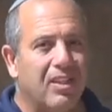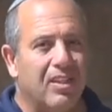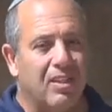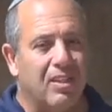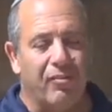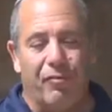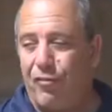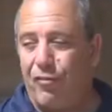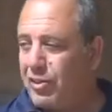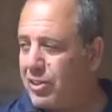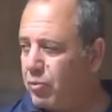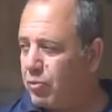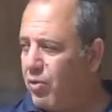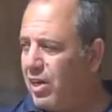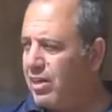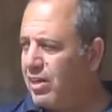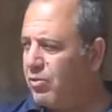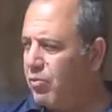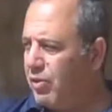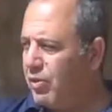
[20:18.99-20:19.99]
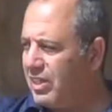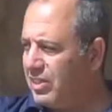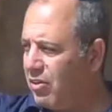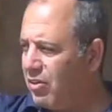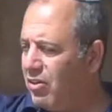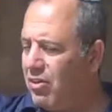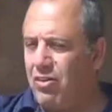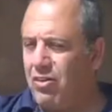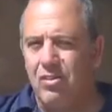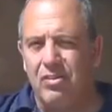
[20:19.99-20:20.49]
The first one we
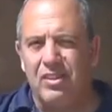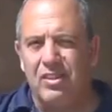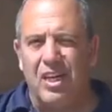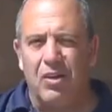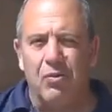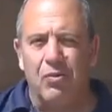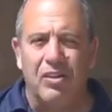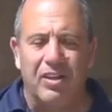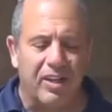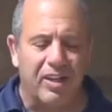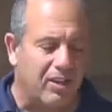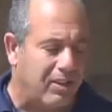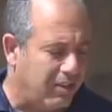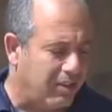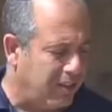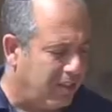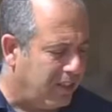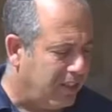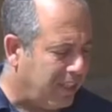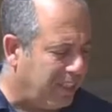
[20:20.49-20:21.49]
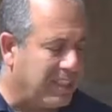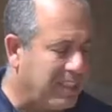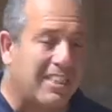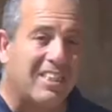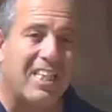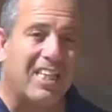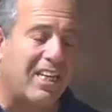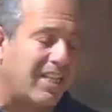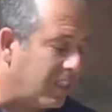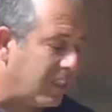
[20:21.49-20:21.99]
saw down there, and the
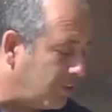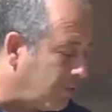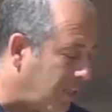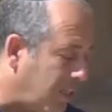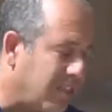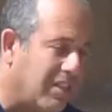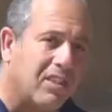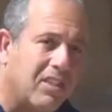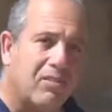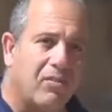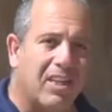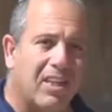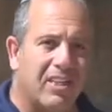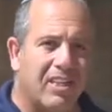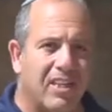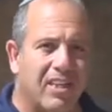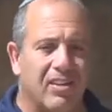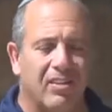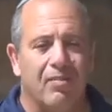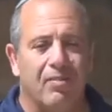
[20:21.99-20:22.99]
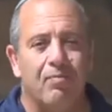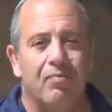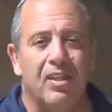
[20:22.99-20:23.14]
second one is right here.